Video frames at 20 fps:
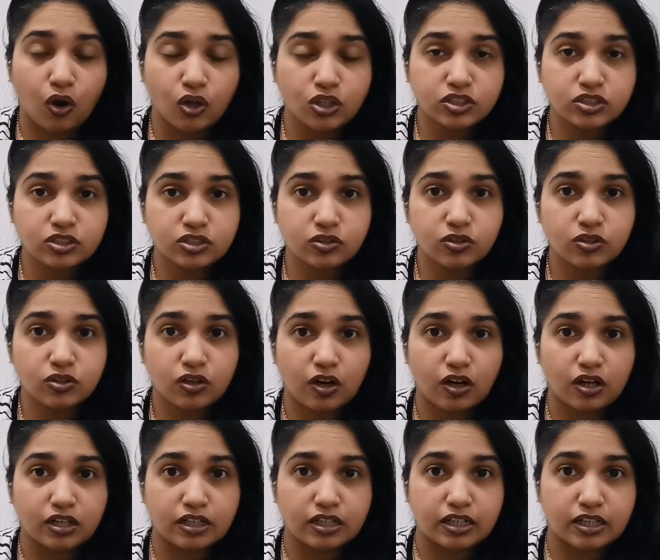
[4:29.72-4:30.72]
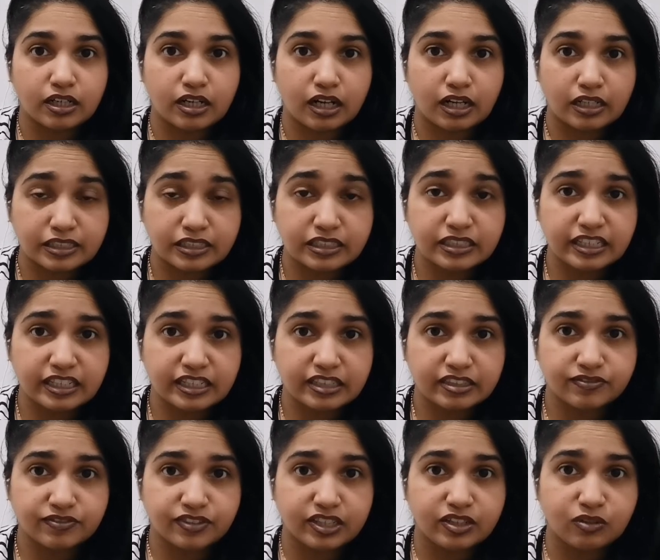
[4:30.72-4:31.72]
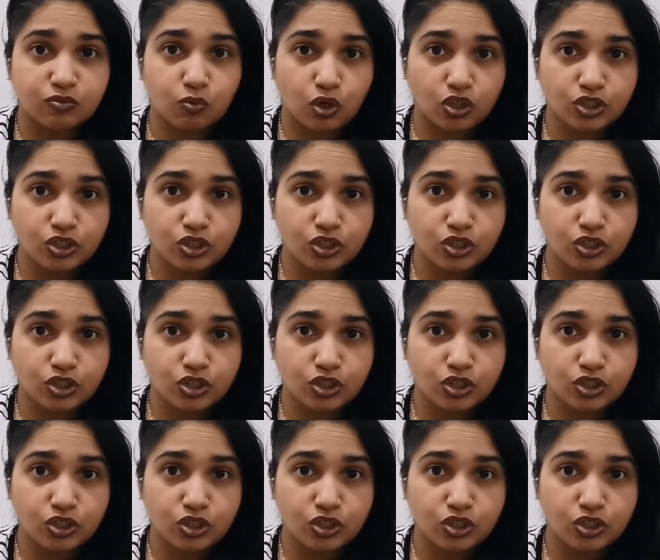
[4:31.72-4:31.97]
Also, alternatively,